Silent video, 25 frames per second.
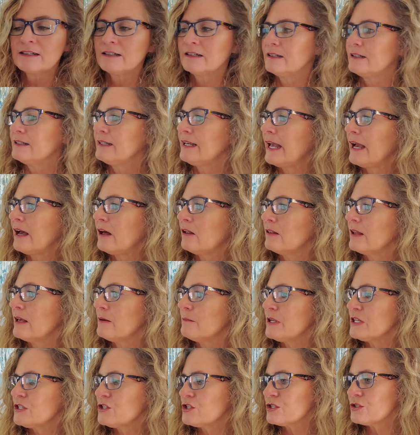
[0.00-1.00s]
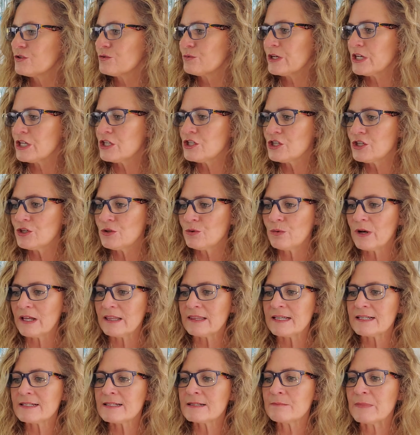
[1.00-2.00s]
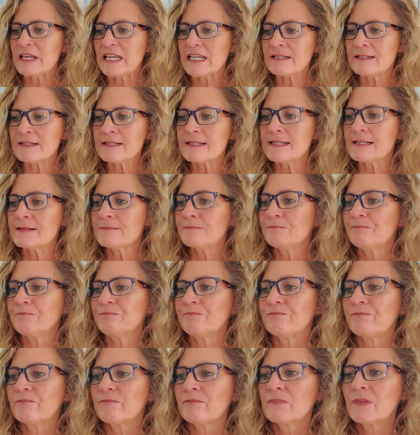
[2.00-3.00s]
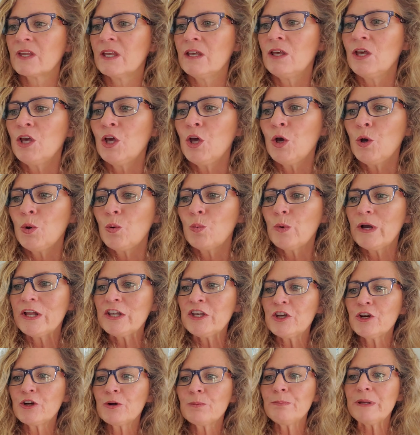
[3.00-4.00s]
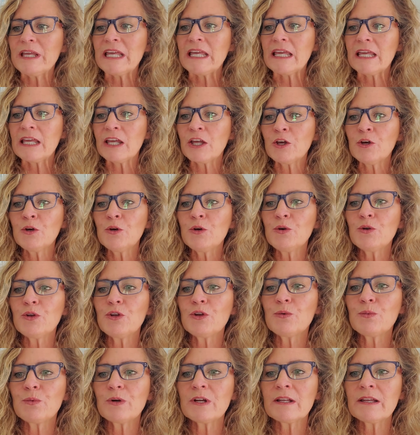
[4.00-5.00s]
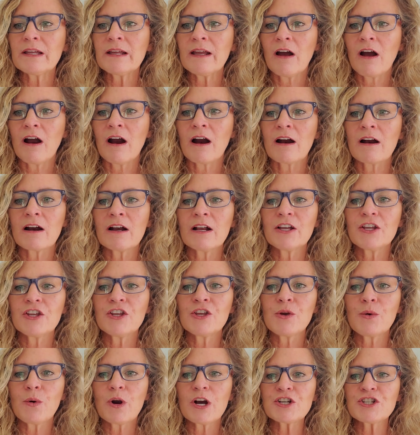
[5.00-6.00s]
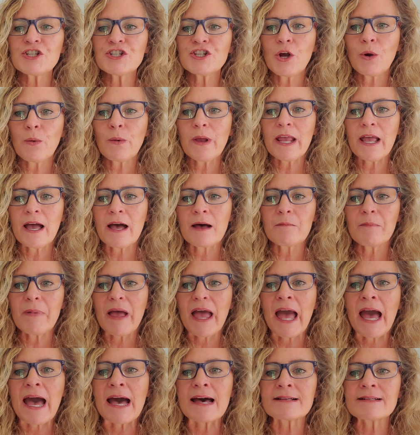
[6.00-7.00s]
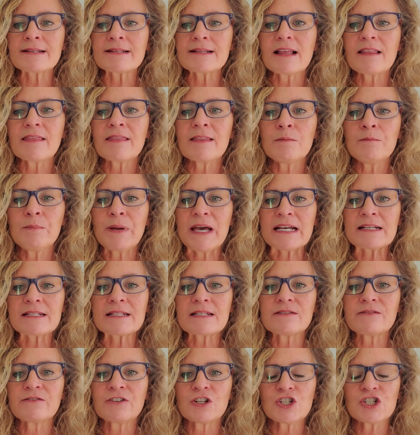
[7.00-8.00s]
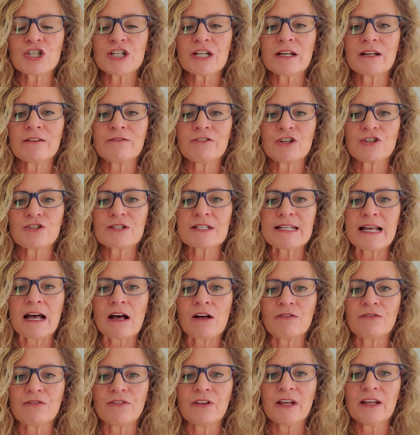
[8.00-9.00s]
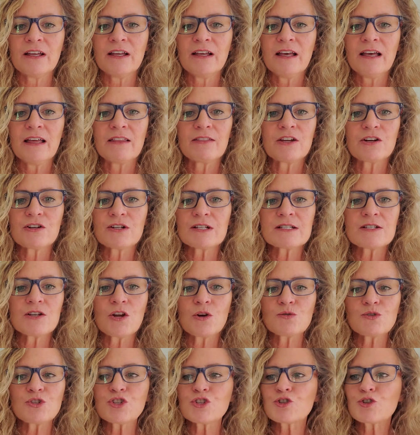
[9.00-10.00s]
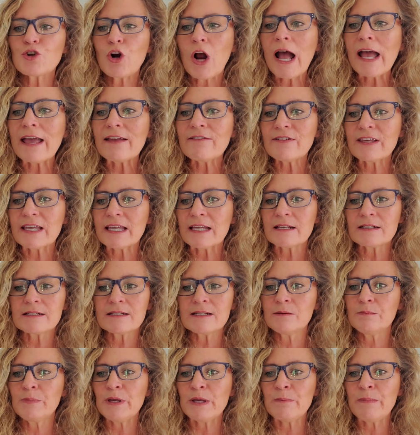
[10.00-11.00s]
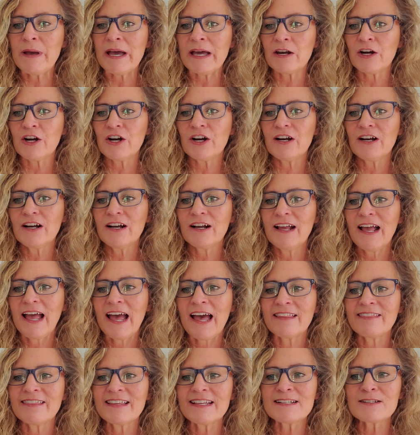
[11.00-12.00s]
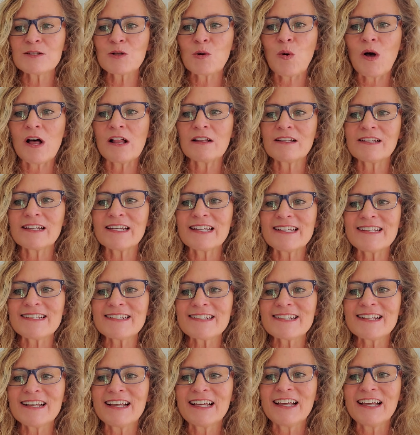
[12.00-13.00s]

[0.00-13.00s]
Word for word: Now, let me just read to you what this means. When you're being who you really are, you are showing up as the best version of yourself. There is no striving to be better at these qualities.